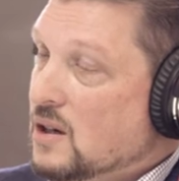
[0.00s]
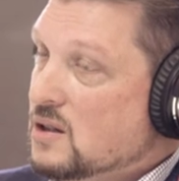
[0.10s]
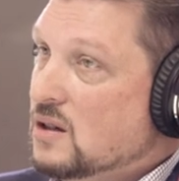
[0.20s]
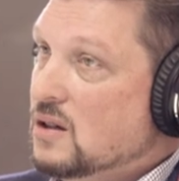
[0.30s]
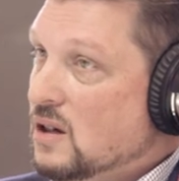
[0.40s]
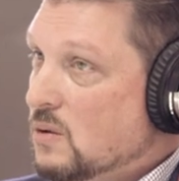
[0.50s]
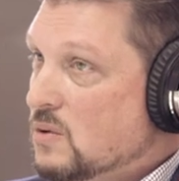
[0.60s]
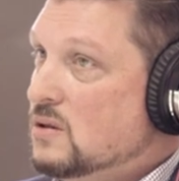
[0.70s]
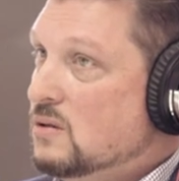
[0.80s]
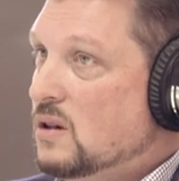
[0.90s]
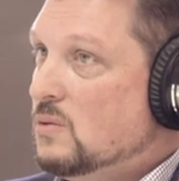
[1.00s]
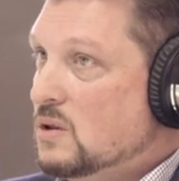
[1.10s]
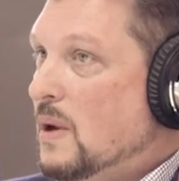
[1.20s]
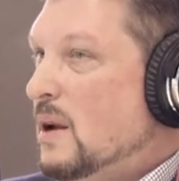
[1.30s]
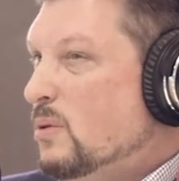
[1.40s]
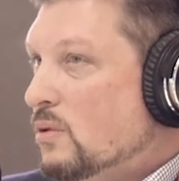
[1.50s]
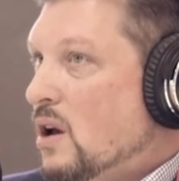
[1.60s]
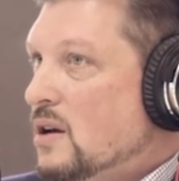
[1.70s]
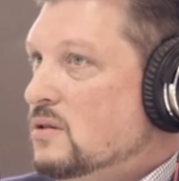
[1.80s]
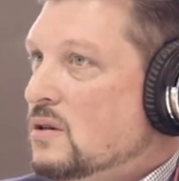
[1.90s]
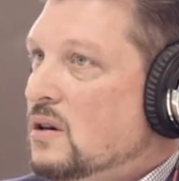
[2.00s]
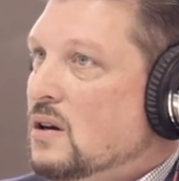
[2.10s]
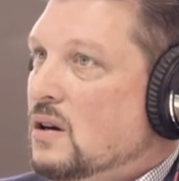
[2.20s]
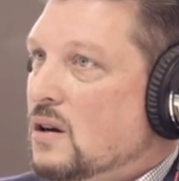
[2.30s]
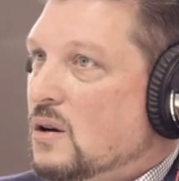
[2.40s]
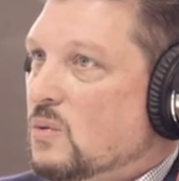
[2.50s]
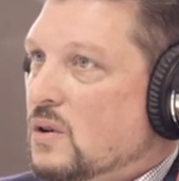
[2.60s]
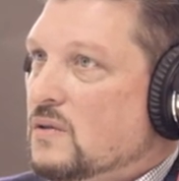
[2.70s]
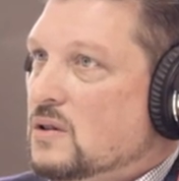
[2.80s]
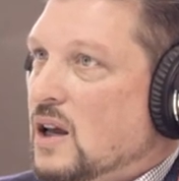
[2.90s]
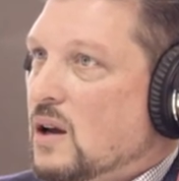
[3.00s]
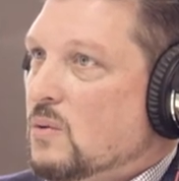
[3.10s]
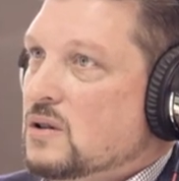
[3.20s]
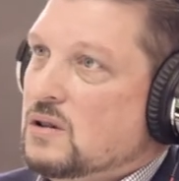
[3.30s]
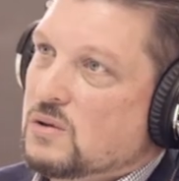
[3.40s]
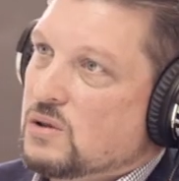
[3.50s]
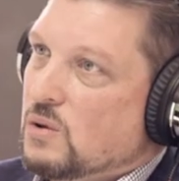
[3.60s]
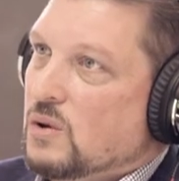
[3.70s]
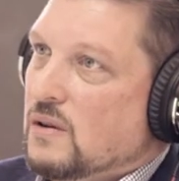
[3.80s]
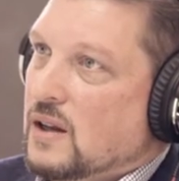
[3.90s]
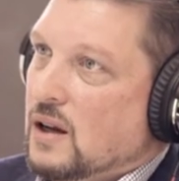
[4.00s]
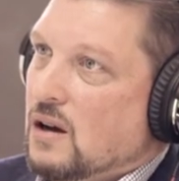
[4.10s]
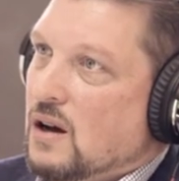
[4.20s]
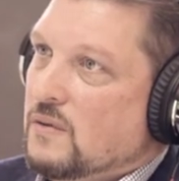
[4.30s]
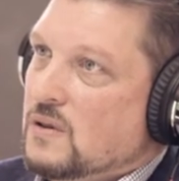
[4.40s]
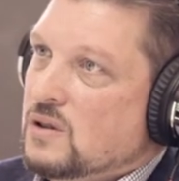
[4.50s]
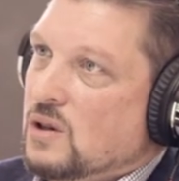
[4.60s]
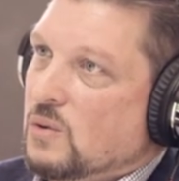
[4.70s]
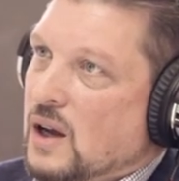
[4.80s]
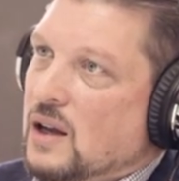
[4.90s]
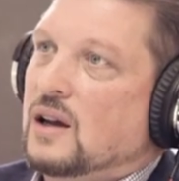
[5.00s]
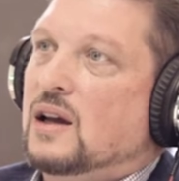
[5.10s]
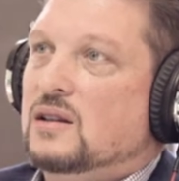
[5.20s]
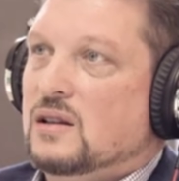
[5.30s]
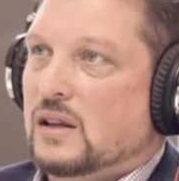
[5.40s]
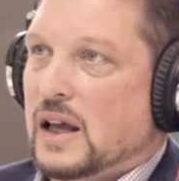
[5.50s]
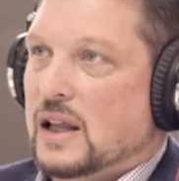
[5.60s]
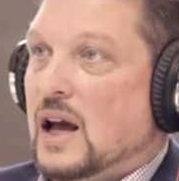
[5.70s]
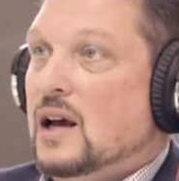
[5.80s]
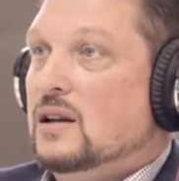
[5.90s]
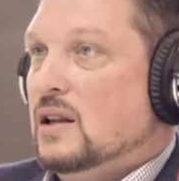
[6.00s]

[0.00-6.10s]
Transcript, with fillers: because it was it was a paper loss on one of his K1s that was throwing everything off. And so we had to kind of delay that